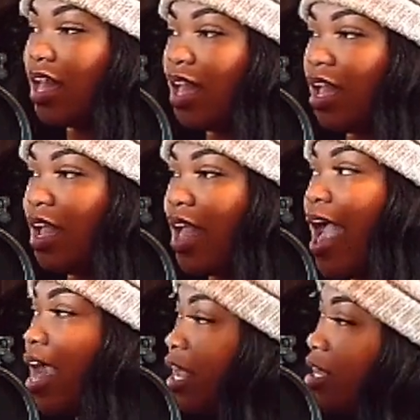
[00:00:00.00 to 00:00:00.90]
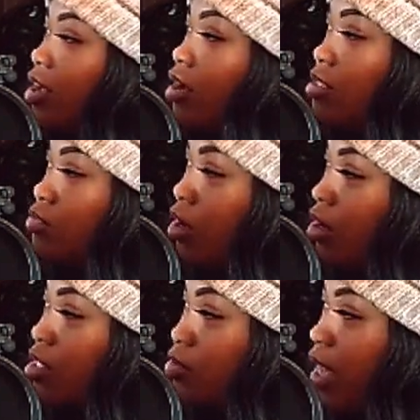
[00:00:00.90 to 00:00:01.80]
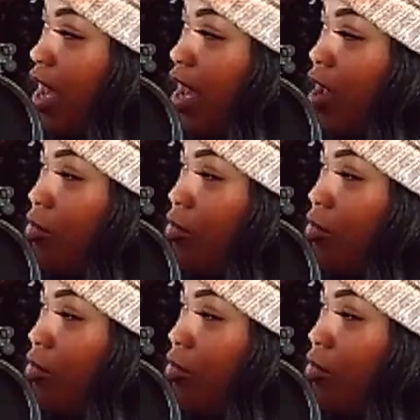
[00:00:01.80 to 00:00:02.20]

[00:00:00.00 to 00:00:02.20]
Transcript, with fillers: and adding those roles would add